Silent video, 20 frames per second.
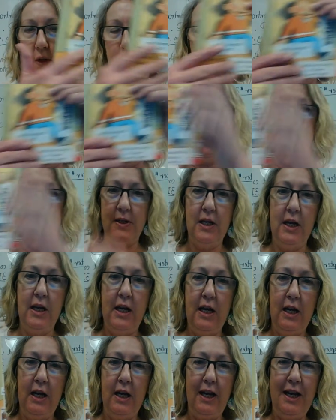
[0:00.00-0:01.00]
there it is,
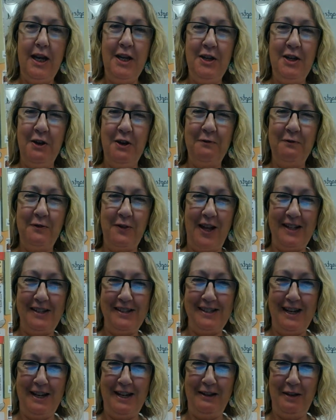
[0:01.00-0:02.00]
in your Flat
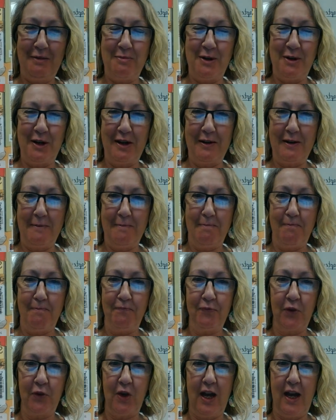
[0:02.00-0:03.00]
Stanley book,
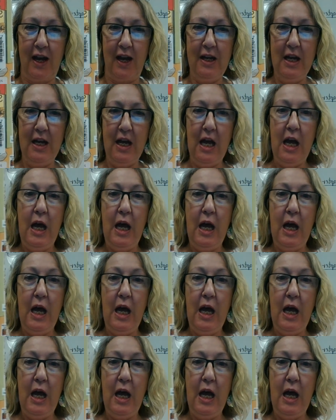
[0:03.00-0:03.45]
okay?